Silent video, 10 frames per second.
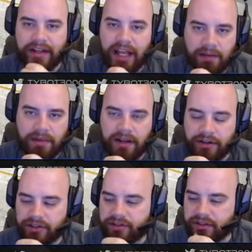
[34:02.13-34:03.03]
about it,
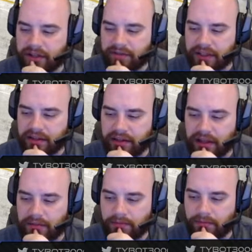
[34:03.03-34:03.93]
just enough to get
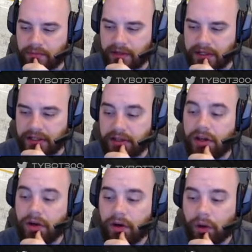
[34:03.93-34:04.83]
that money.
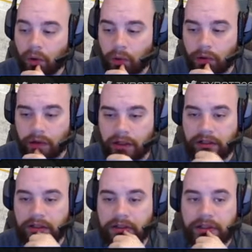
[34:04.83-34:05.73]
Or
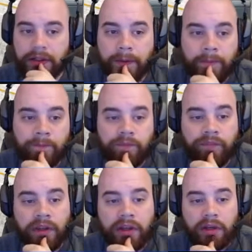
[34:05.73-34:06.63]

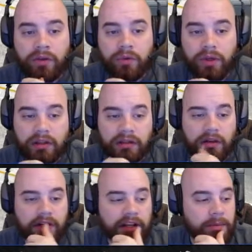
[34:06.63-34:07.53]
we can load
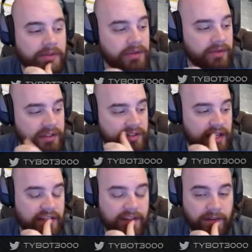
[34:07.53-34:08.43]
it up with some of the
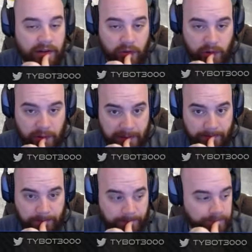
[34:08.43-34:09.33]
scientific equipment,
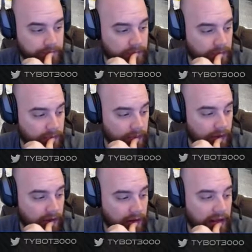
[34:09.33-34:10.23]

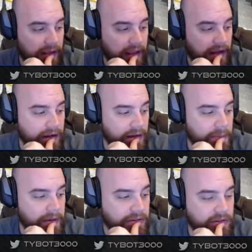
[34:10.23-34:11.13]
get it up
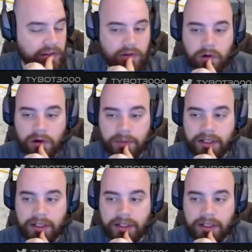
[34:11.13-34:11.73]
into the orbit